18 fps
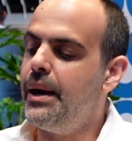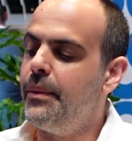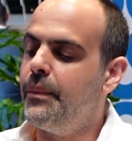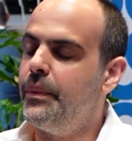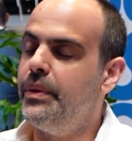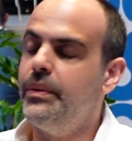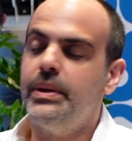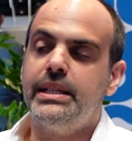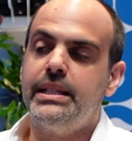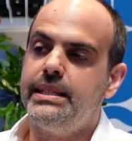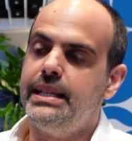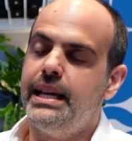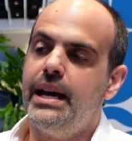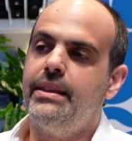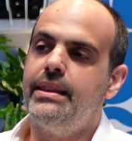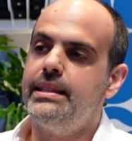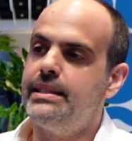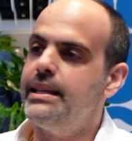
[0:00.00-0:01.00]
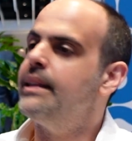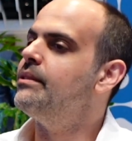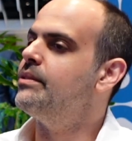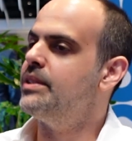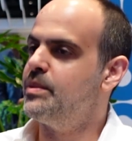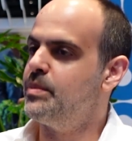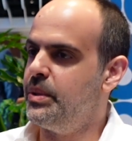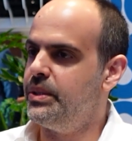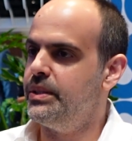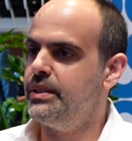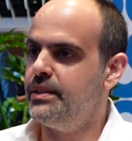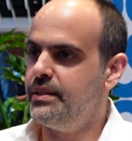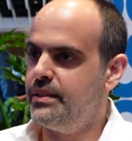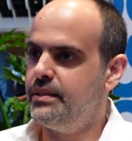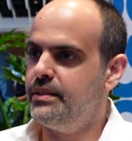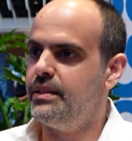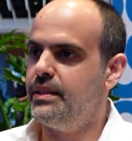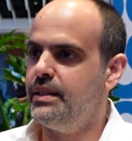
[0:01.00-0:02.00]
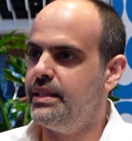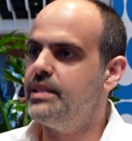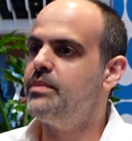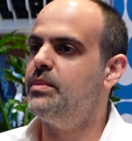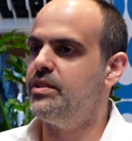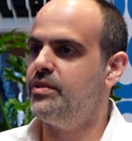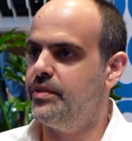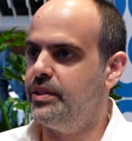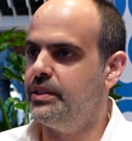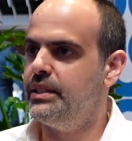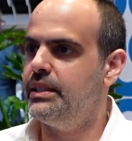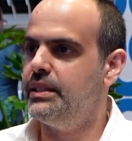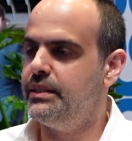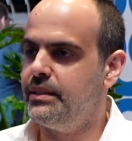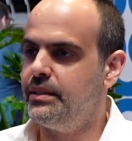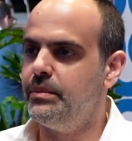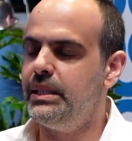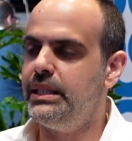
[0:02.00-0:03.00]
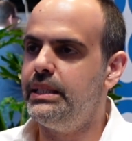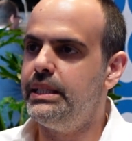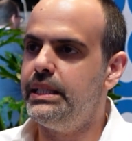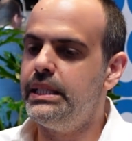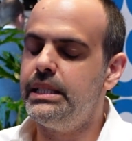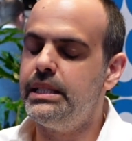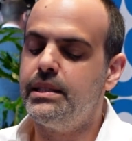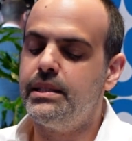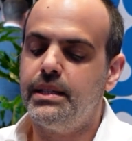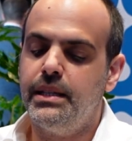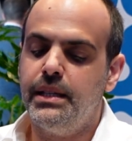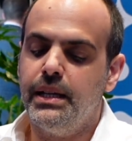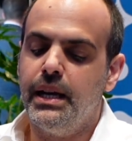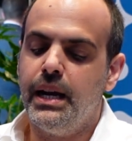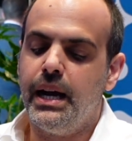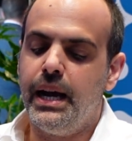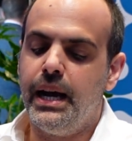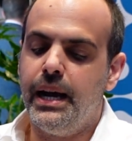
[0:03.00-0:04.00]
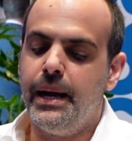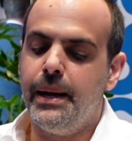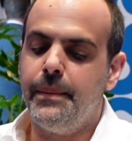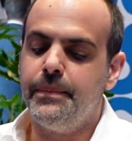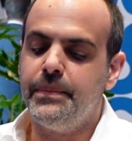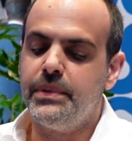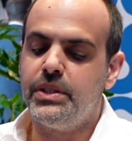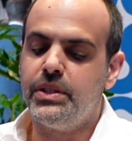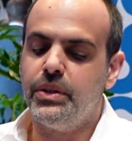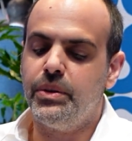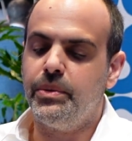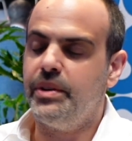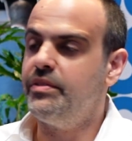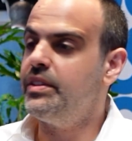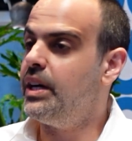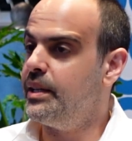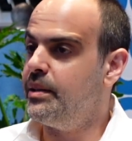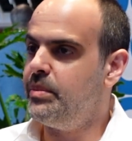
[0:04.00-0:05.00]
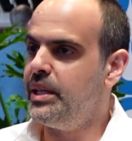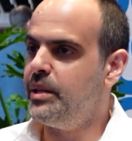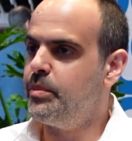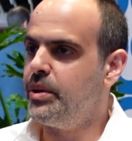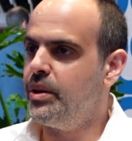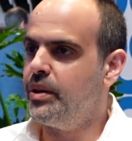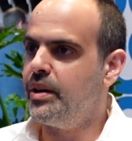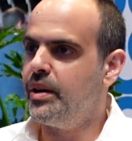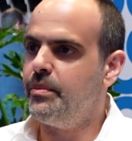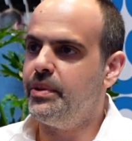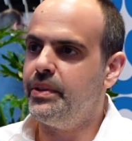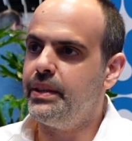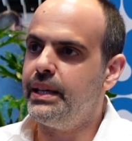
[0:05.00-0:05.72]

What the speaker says: we want to see how the cell responds to these misfolded intermediates. So we've got a big program on